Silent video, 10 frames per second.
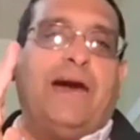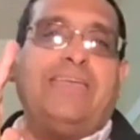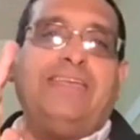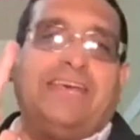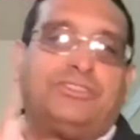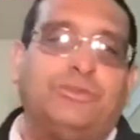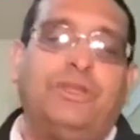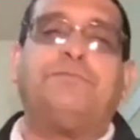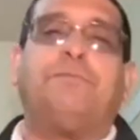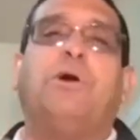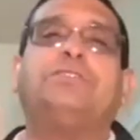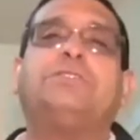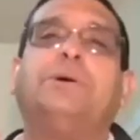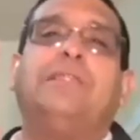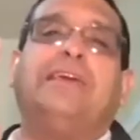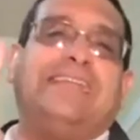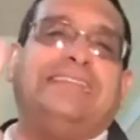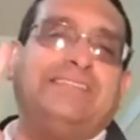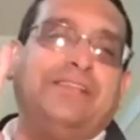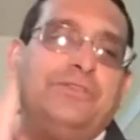buy as soon as possible,
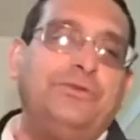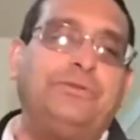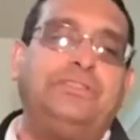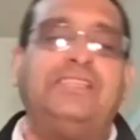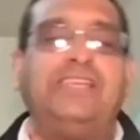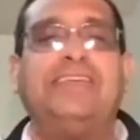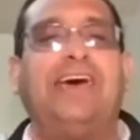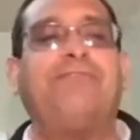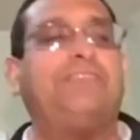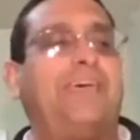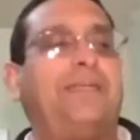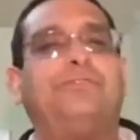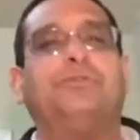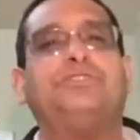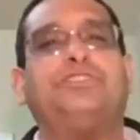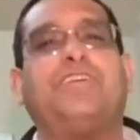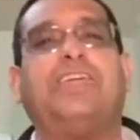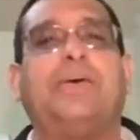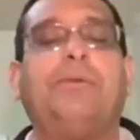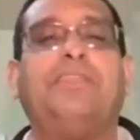and you didn't have time to
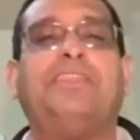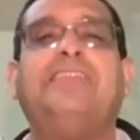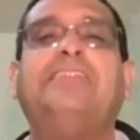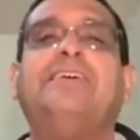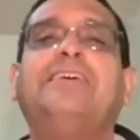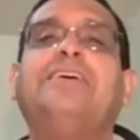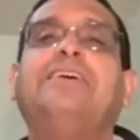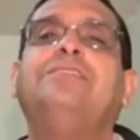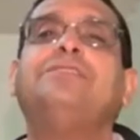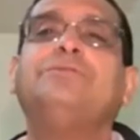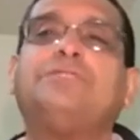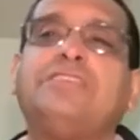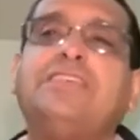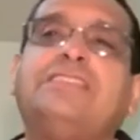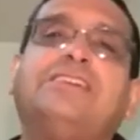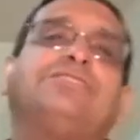check everything, you see